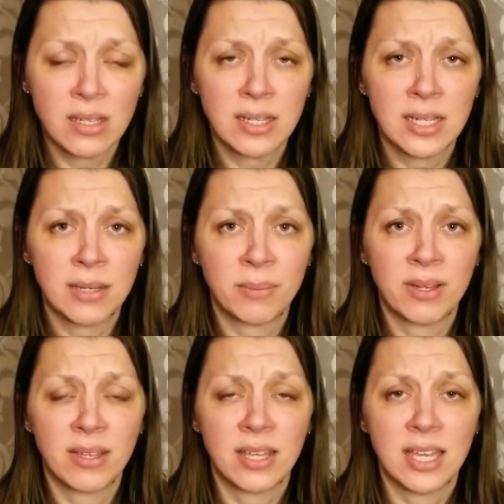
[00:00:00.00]
um,
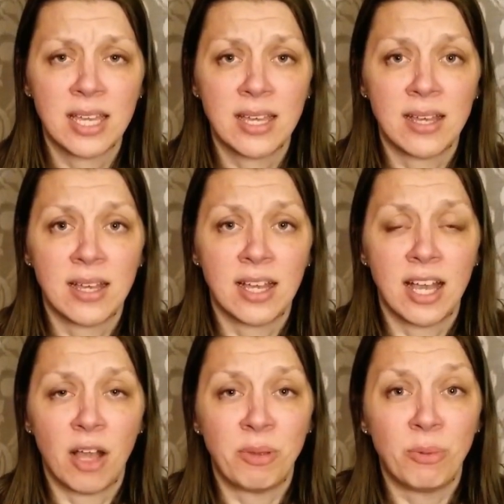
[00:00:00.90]

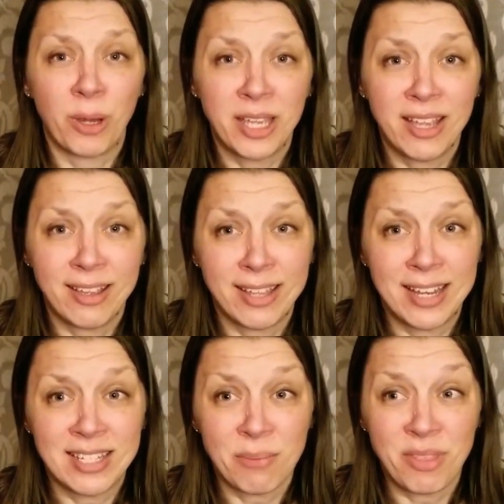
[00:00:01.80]
I'll be working on
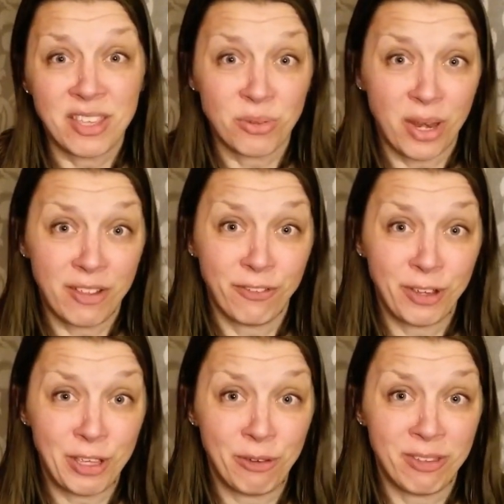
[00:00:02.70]
getting some things ready for
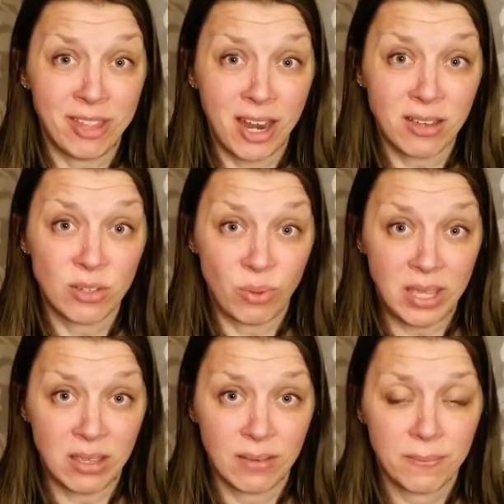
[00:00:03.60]
you in the next
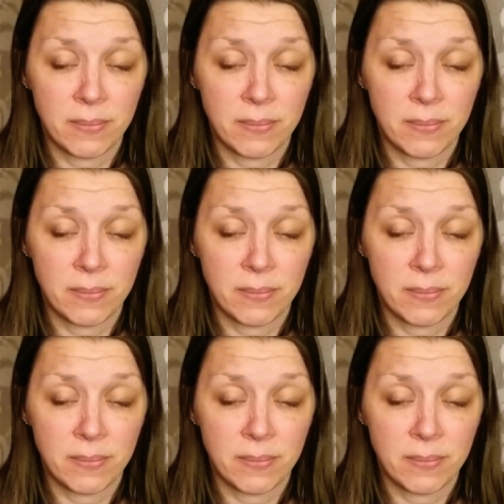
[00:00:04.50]
week.